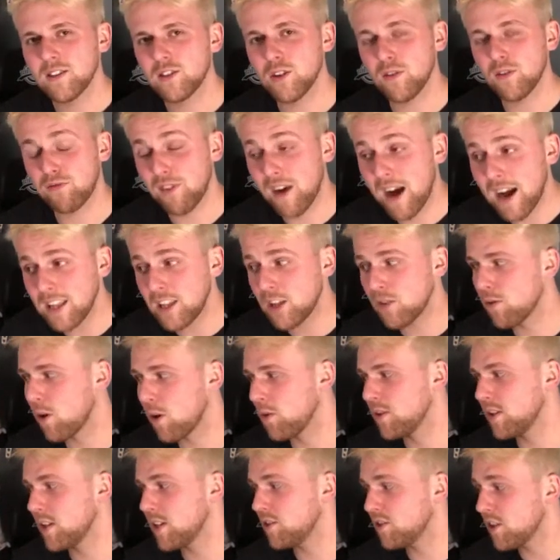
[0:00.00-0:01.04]
Find your
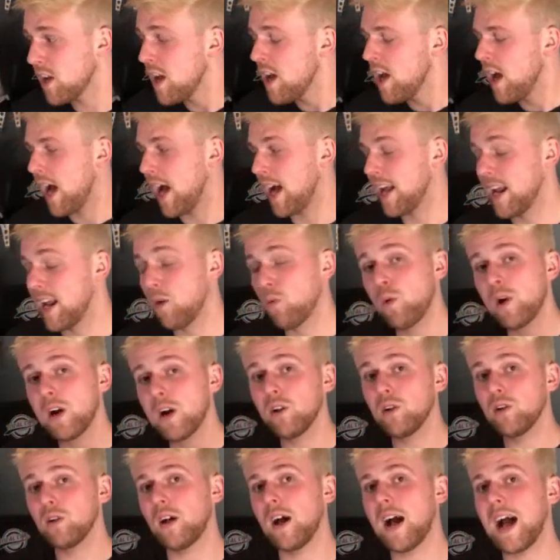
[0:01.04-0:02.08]
own niche. And I
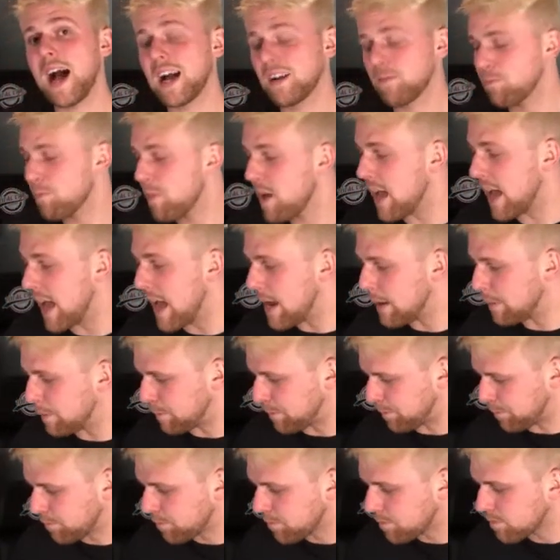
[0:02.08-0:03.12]
will admit,
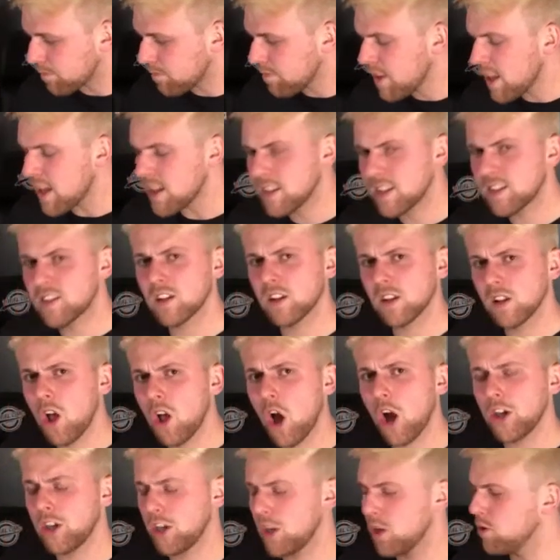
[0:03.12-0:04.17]
there's a
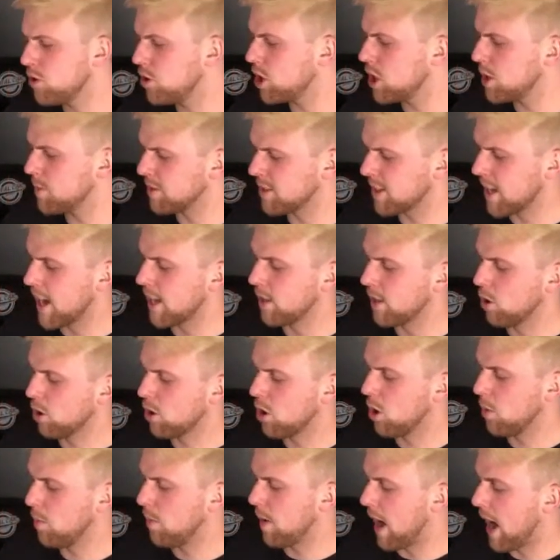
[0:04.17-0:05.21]
lot of YouTubers I look
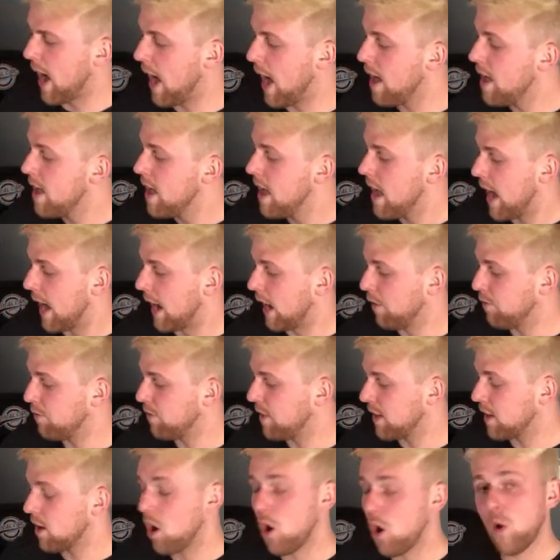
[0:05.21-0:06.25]
up at and I
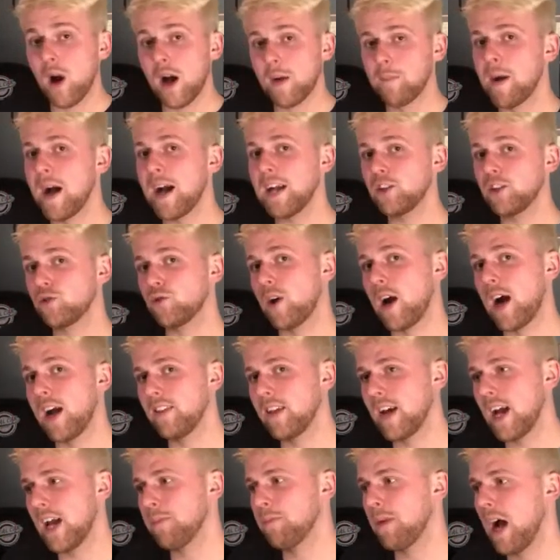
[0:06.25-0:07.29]
think, oh, I might try
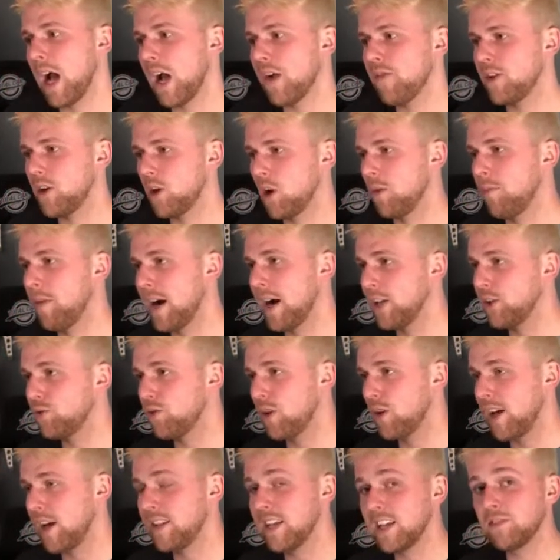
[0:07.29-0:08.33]
that in my video, I might
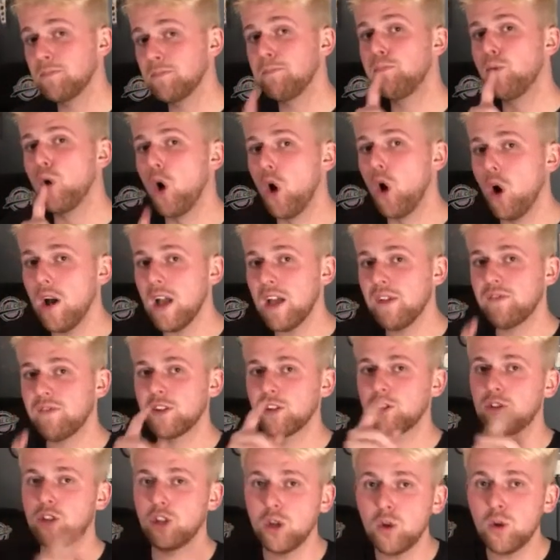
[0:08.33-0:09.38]
try this. But if I
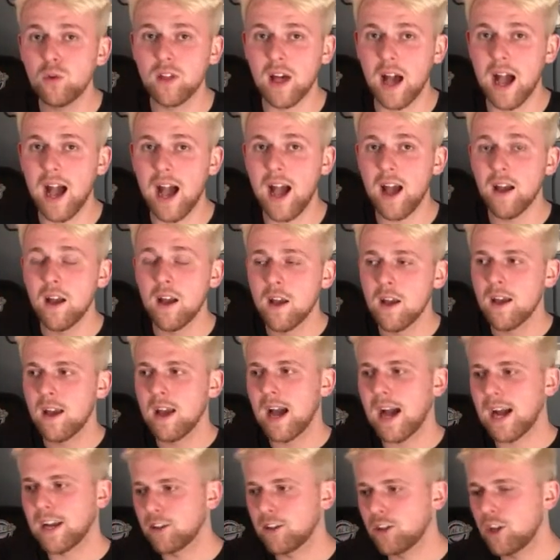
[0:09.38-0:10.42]
do that,
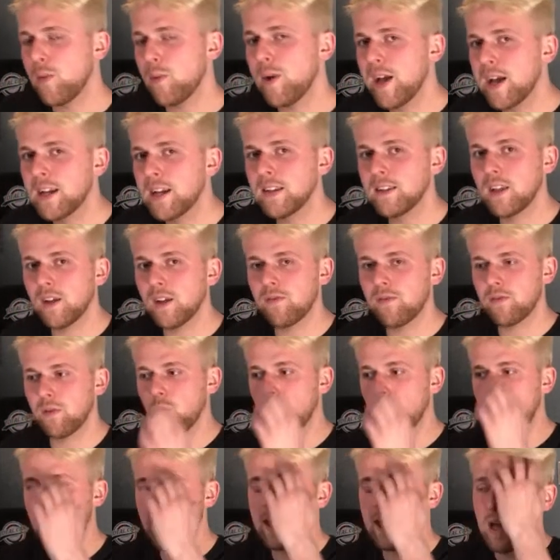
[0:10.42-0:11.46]
I do it in a different
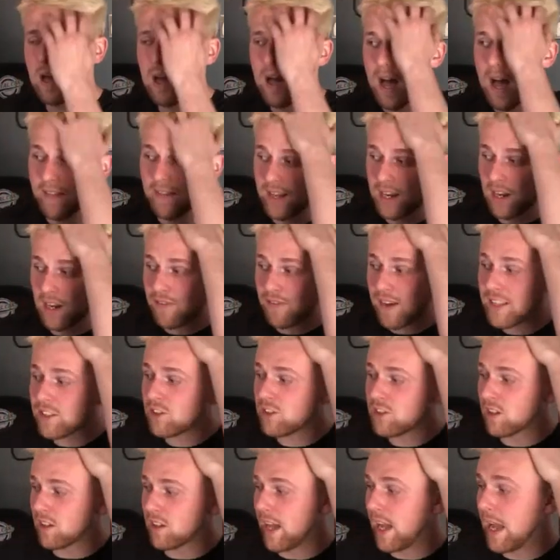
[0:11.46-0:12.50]
way. And then
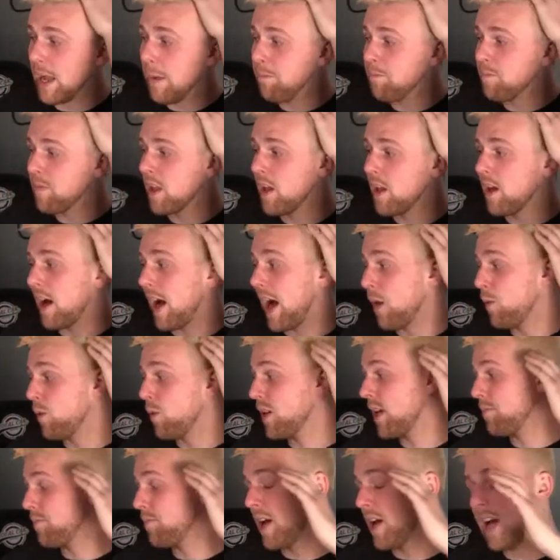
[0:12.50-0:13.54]
eventually, I will
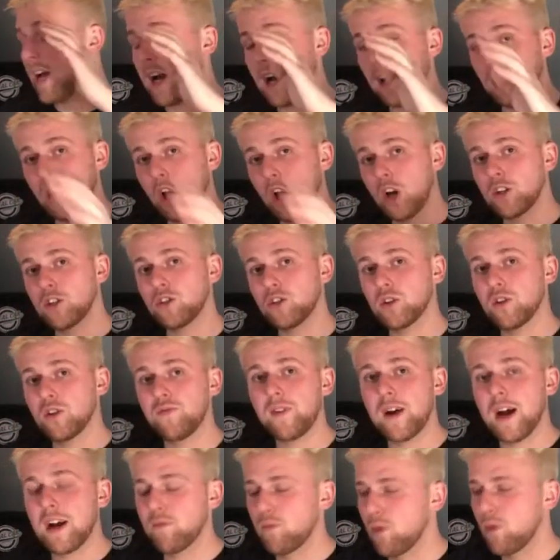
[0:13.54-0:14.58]
admit, a lot of the stuff
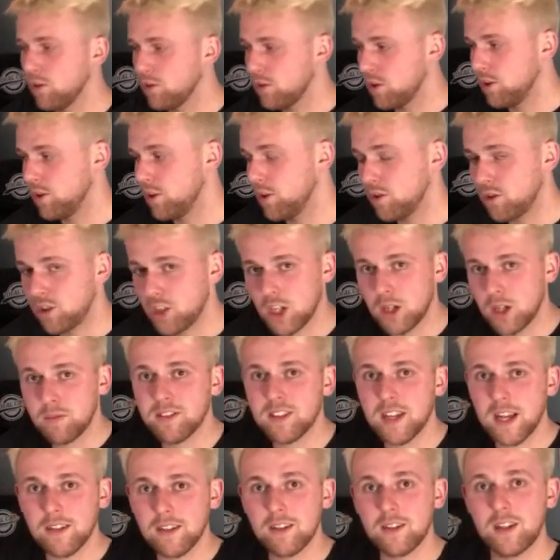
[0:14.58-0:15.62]
I've watched on YouTube has
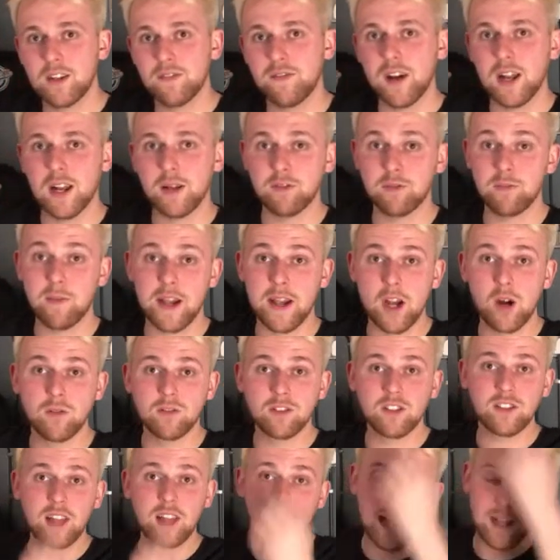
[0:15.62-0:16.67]
actually developed my own
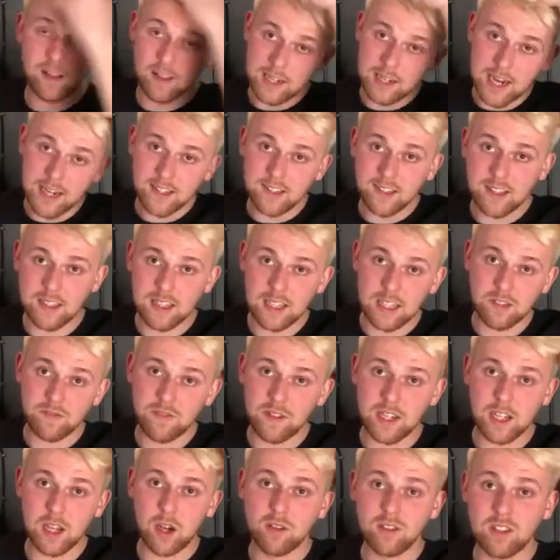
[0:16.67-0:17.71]
style in editing these
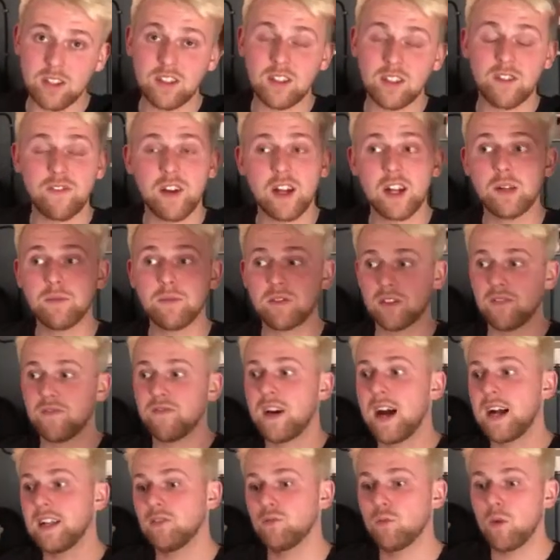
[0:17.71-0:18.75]
videos. It's developed the
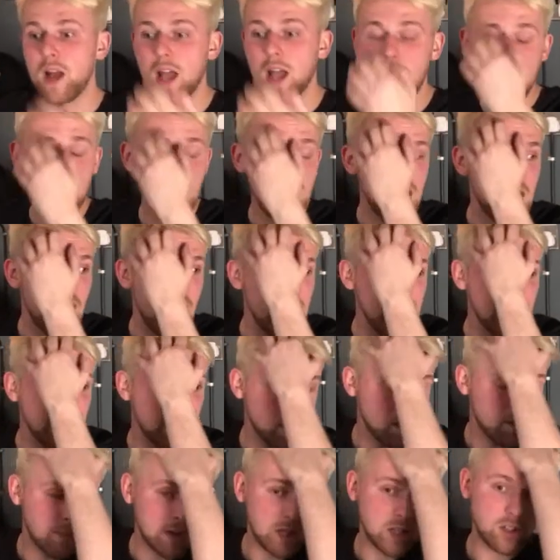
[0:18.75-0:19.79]
fact where I edit
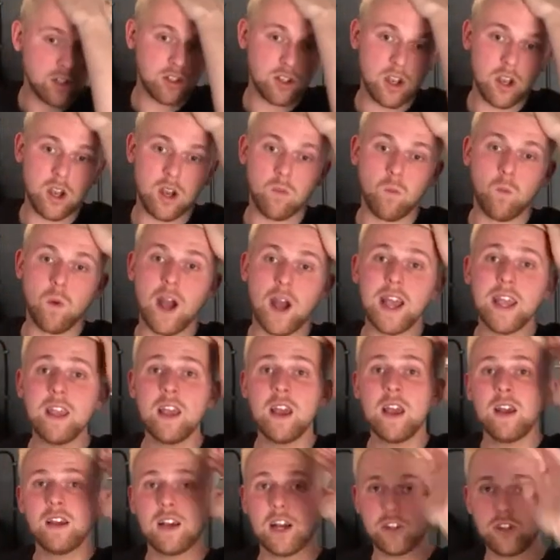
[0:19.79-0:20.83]
them in a certain way,
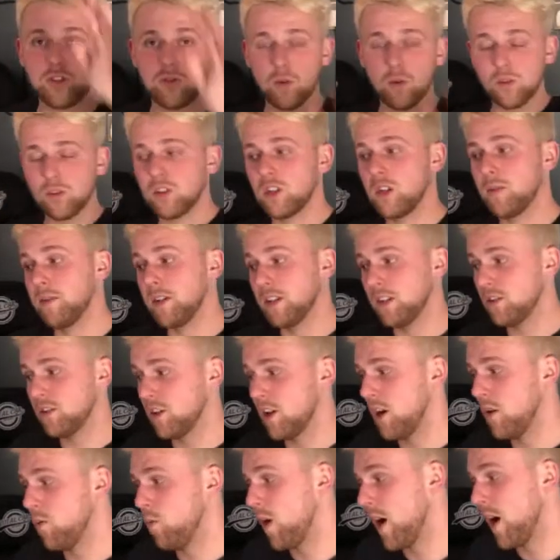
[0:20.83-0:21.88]
I structure them in a
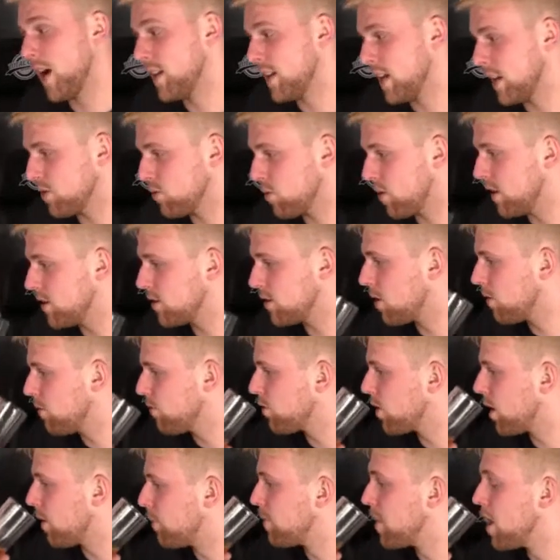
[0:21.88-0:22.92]
certain way, and that's where it's come
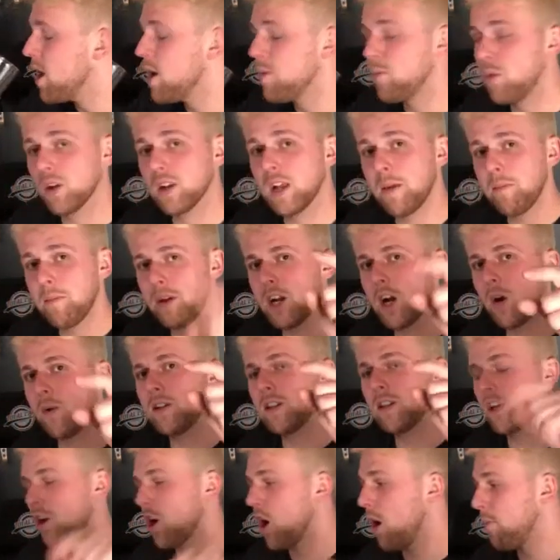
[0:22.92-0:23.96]
from. But let me know in
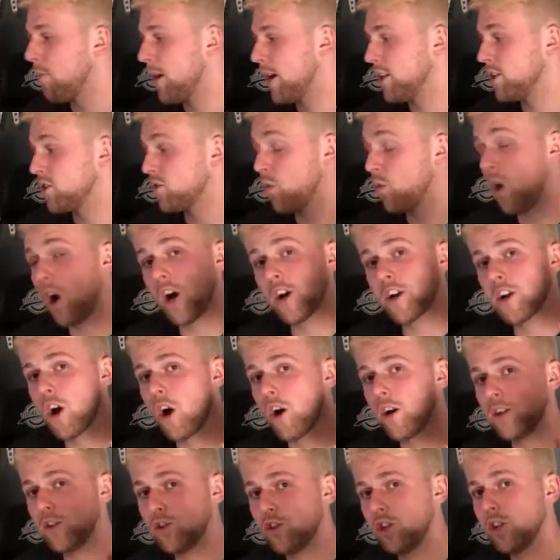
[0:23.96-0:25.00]
the comments what
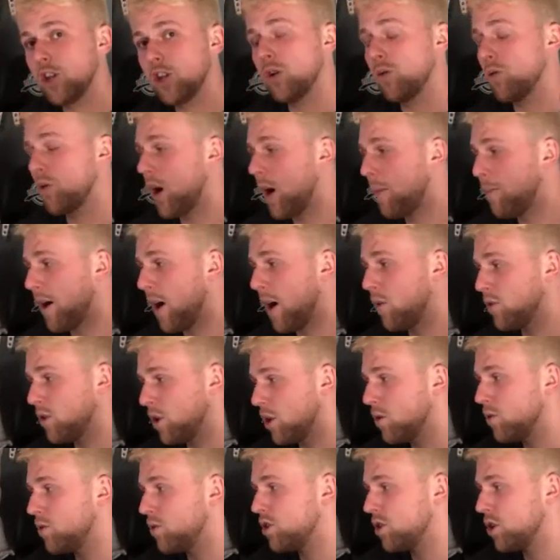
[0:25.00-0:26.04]
annoys you about
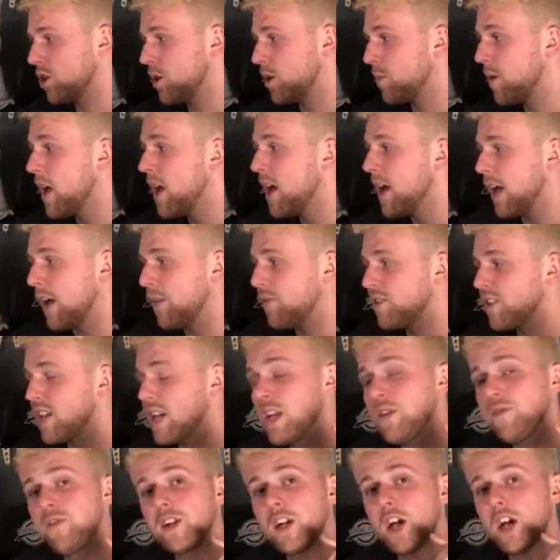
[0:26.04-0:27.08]
YouTube. If there's
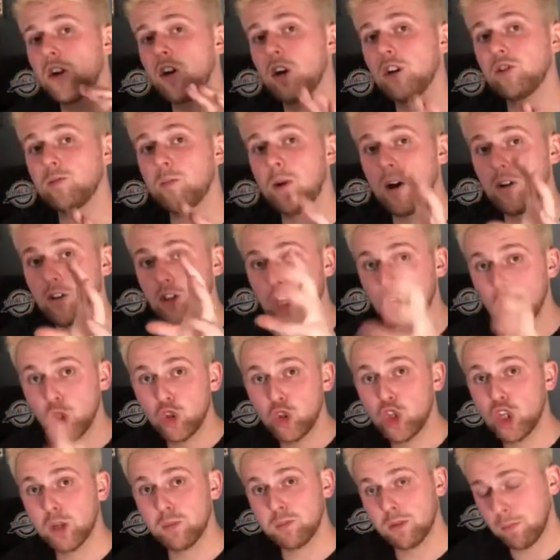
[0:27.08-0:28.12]
anything that annoys you about
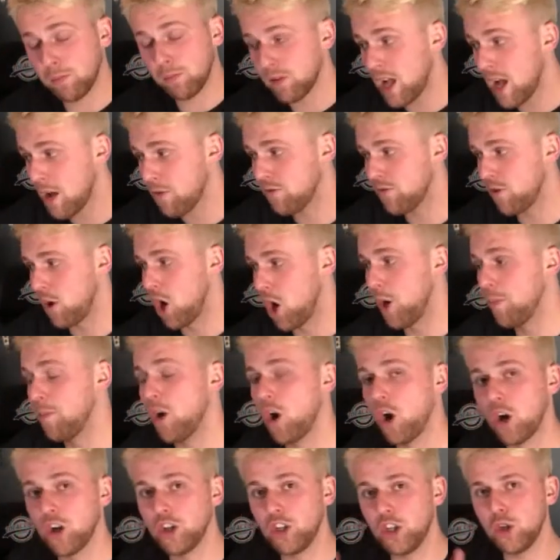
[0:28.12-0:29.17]
YouTube, the platform,
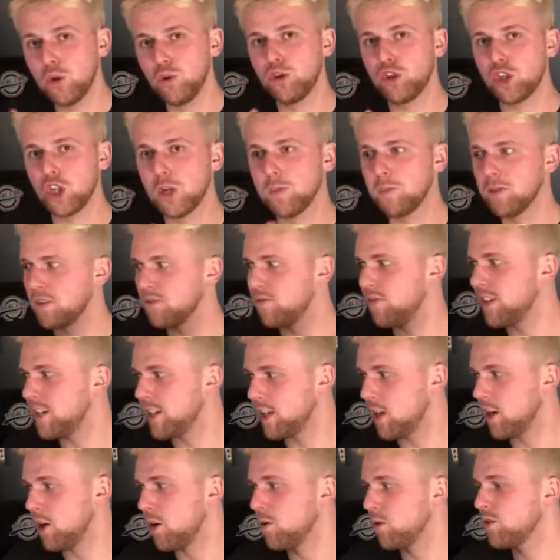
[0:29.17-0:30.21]
or YouTubers'
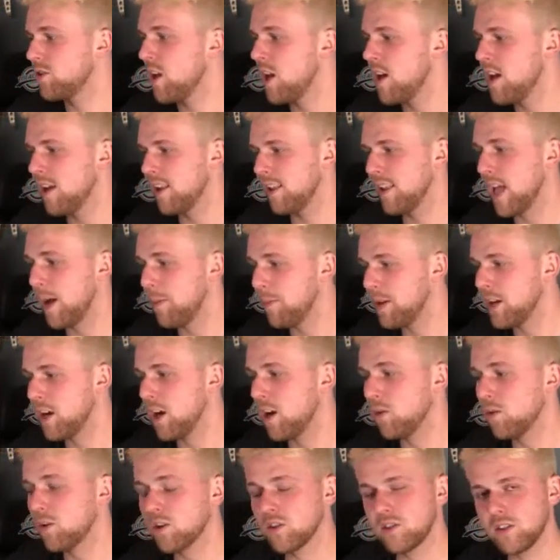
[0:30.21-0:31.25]
videos, let me
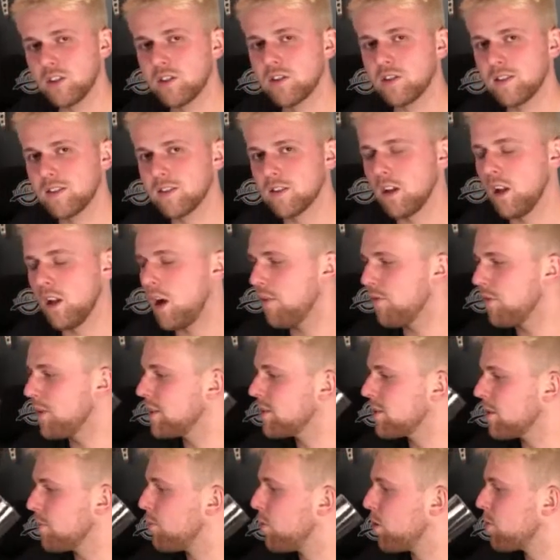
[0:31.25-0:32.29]
know, because there's a lot of things
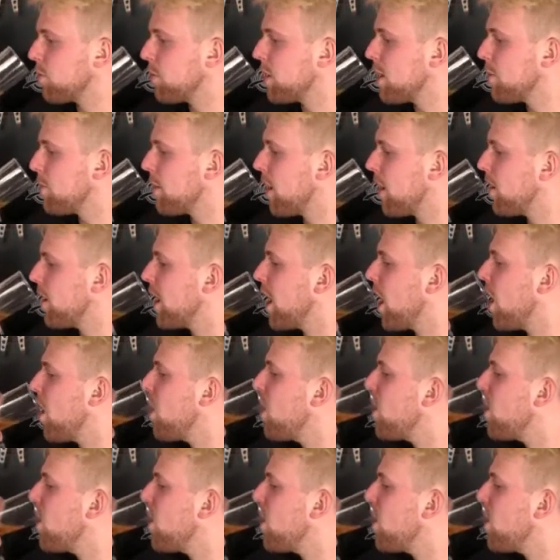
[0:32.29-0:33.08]
that bug me about it.